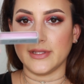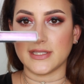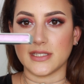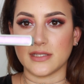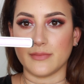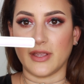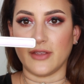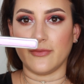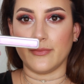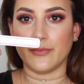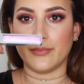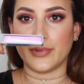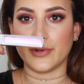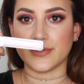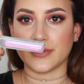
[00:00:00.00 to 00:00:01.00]
This is my
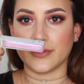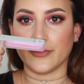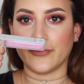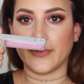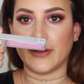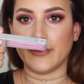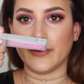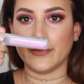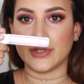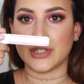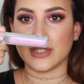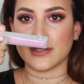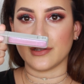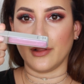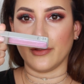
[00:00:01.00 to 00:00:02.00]
personal favorite,
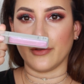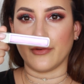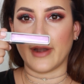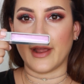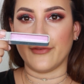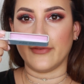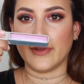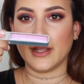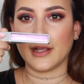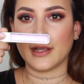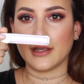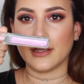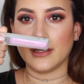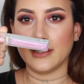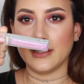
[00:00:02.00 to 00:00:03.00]
which is holographic.